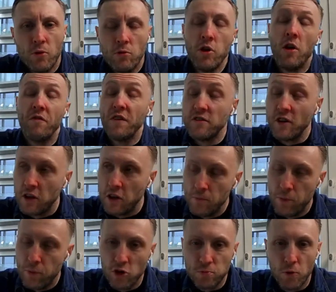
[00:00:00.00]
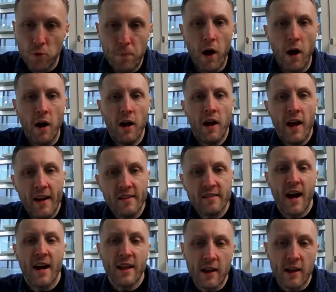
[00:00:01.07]
Well, not physically impossible, but it's
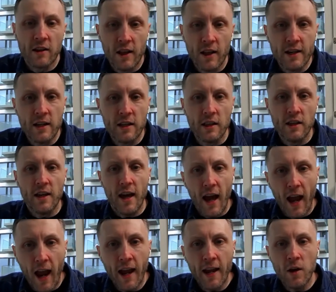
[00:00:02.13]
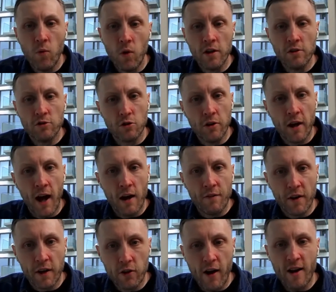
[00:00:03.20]
highly unlikely anyone is going to have
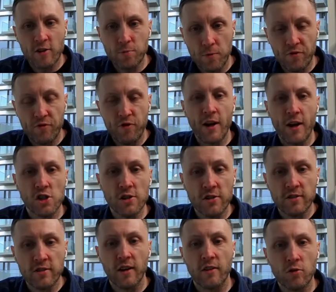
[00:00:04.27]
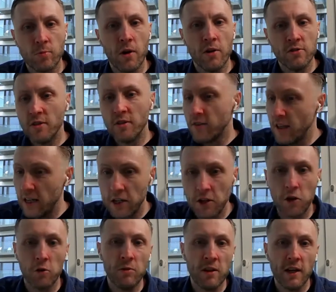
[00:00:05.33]
a grasp of French in six months that they can
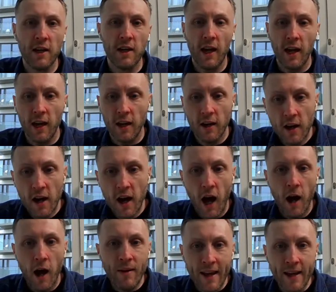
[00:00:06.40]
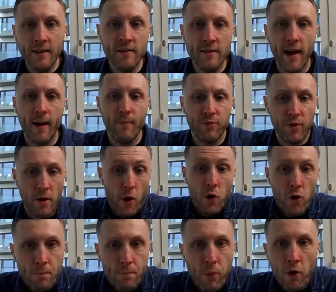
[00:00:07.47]
communicate um, in depth about
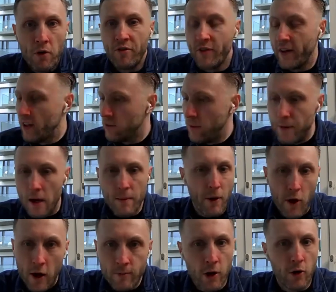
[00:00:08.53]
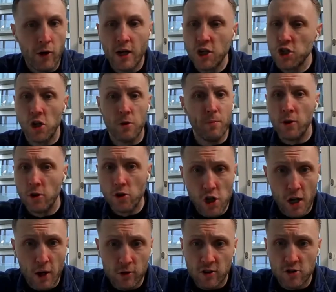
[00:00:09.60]
important things, maybe about immigration or about your
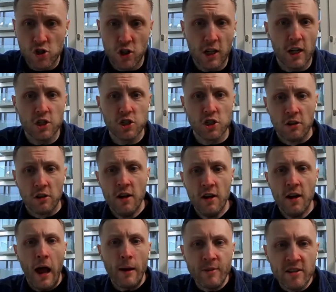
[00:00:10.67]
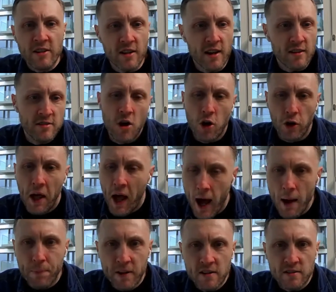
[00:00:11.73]
child's education. I mean, it's, it's not going to
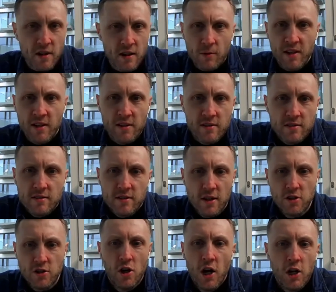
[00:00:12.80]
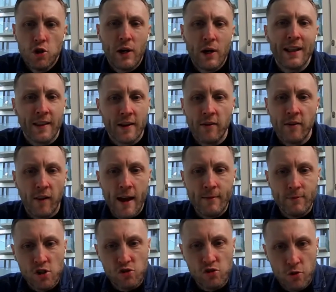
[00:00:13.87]
happen, is it? I mean, it's you you can't learn a
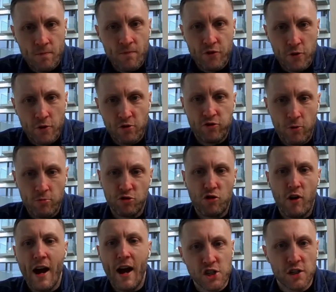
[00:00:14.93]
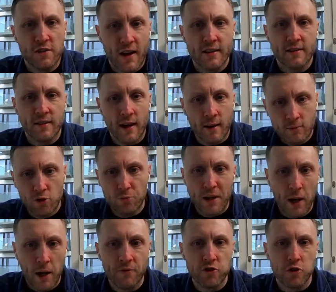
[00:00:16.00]
language from from from scratch in that time to be
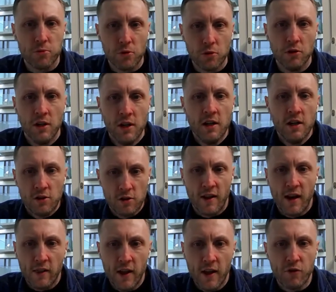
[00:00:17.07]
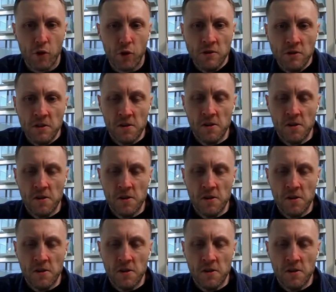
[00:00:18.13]
comfortable to that level.